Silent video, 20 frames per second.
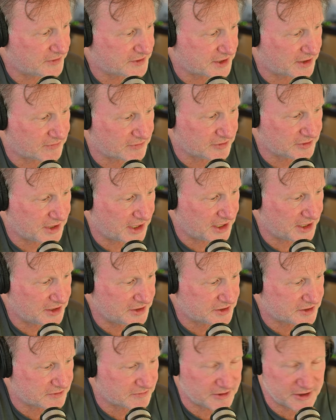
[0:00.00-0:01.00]
several
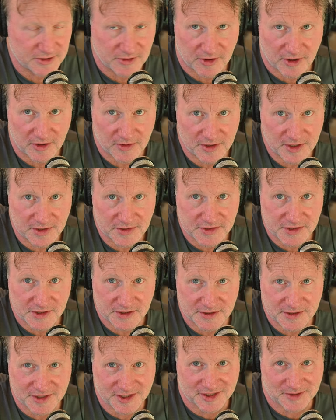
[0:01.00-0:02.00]
days to read all this,
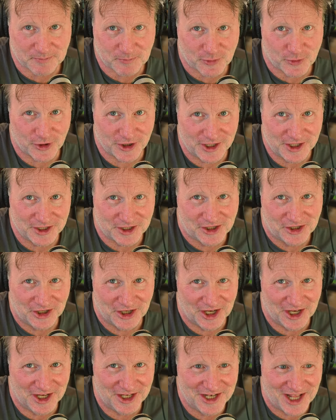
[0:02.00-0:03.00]
it's pretty
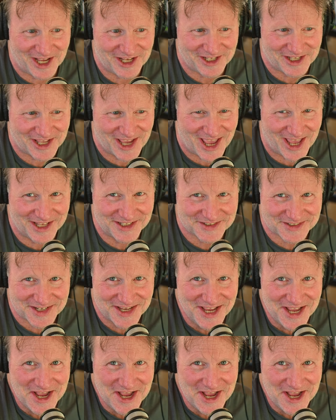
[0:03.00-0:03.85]
good, I guess.